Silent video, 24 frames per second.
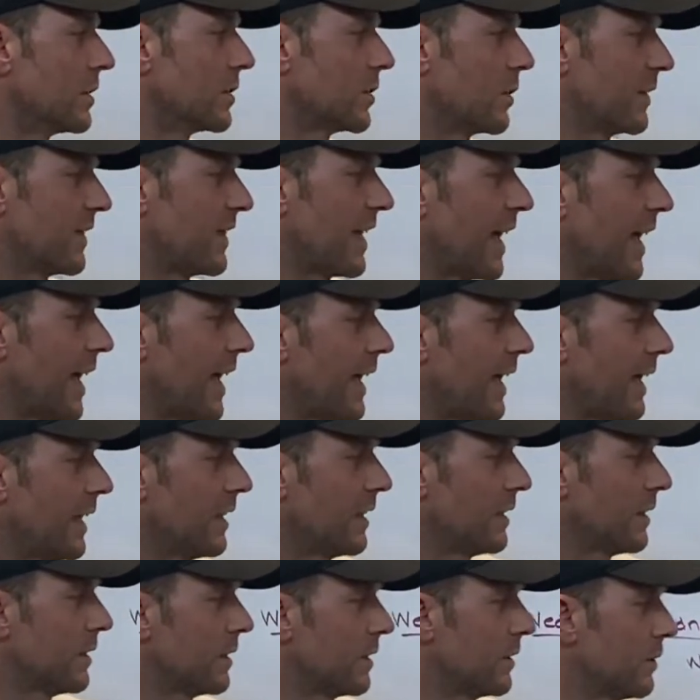So at the
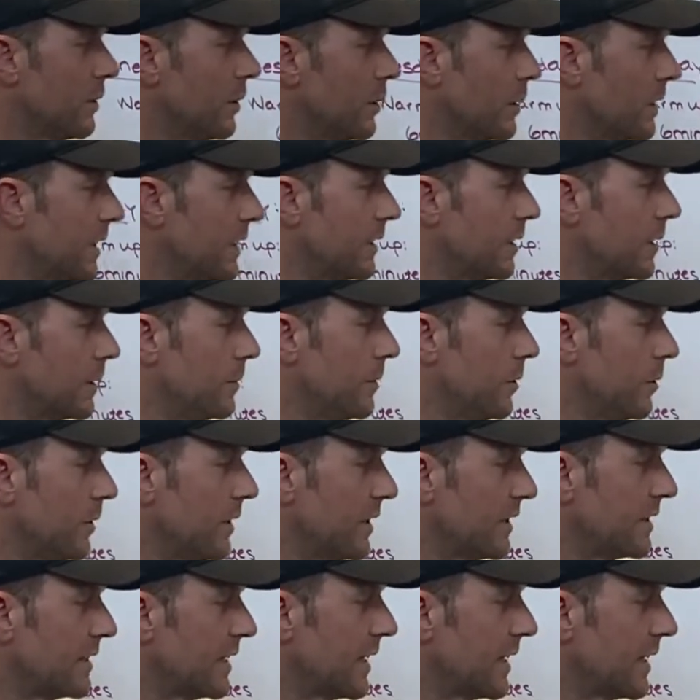end, you'll end up doing